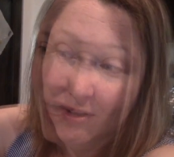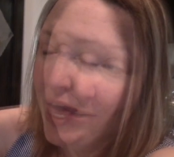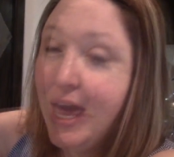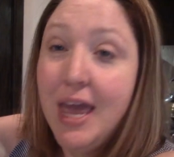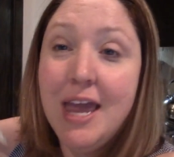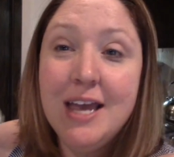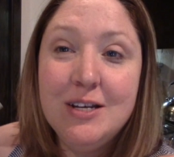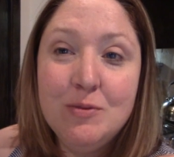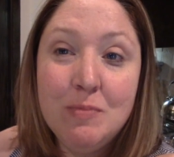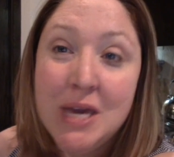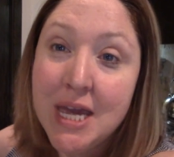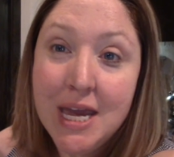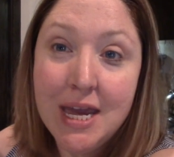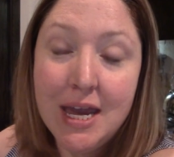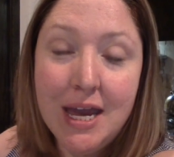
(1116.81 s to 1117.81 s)
aid
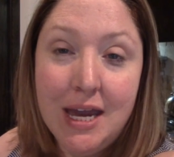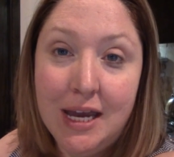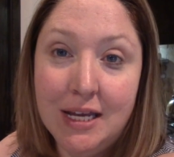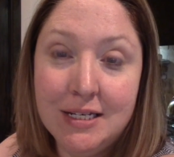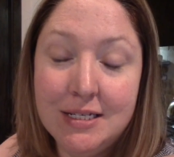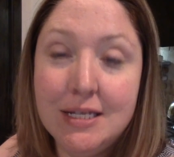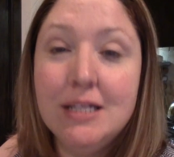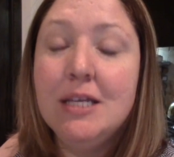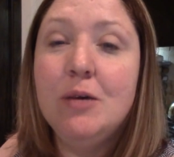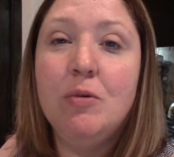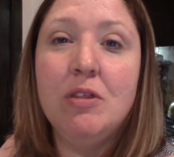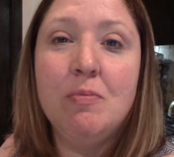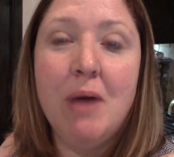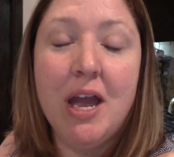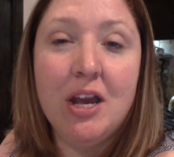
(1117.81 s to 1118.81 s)
me in dealing
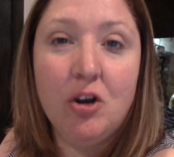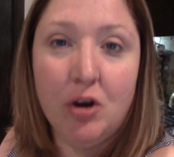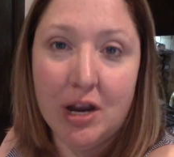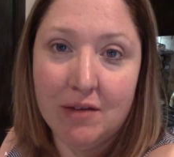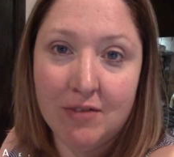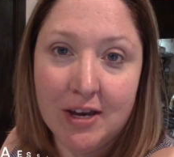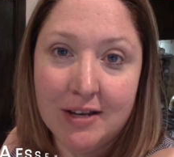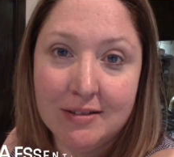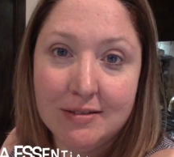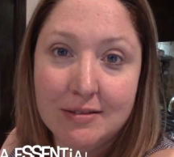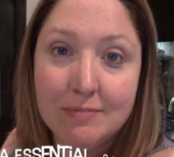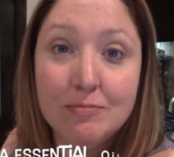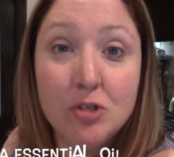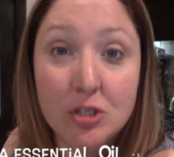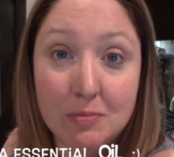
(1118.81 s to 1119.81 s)
with my
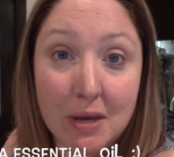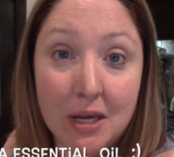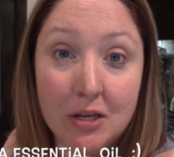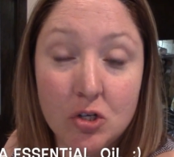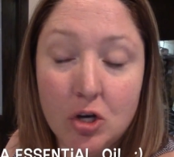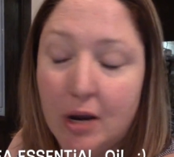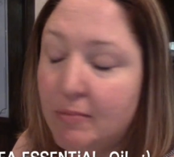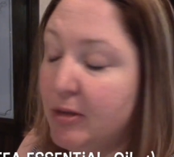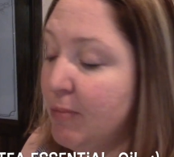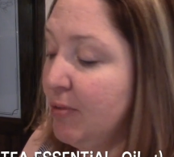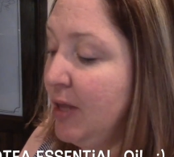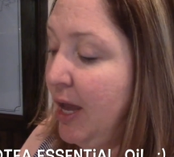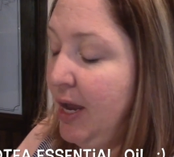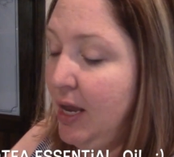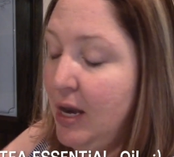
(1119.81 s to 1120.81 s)
cravings, just making sure I'm
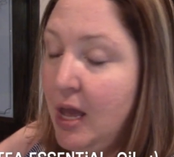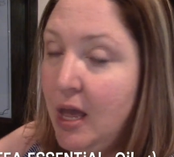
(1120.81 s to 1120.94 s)
compliant.